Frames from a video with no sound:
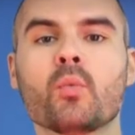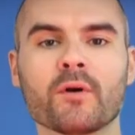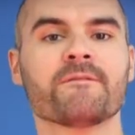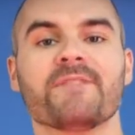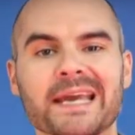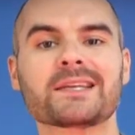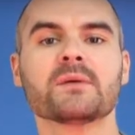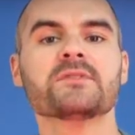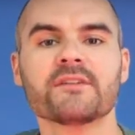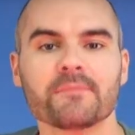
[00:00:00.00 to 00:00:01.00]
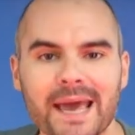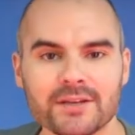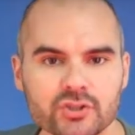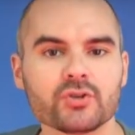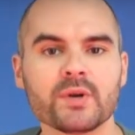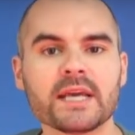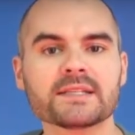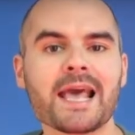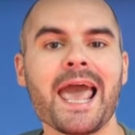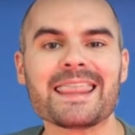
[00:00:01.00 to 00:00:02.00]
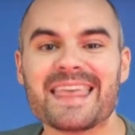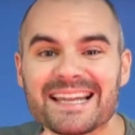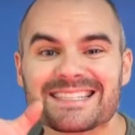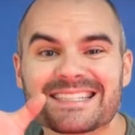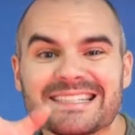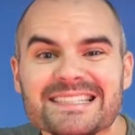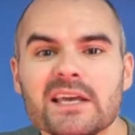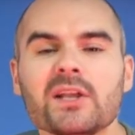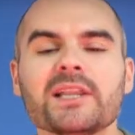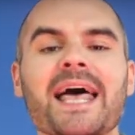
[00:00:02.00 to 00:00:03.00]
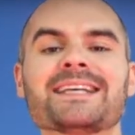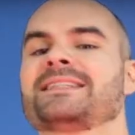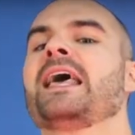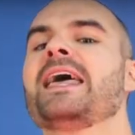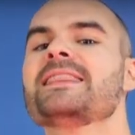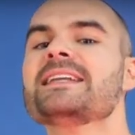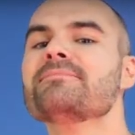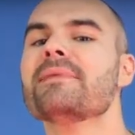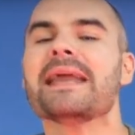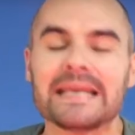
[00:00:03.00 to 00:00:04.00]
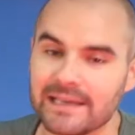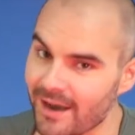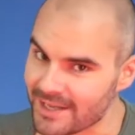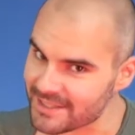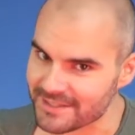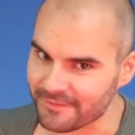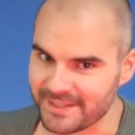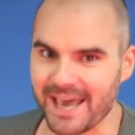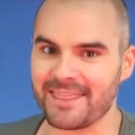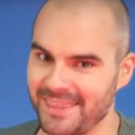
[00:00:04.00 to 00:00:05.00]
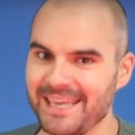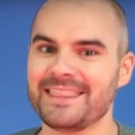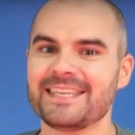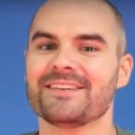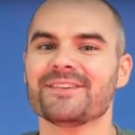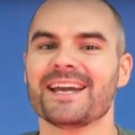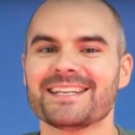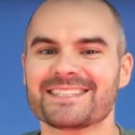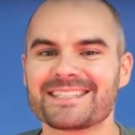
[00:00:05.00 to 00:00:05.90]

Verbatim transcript: were victims of mass shootings. That's still less than many causes of death in the United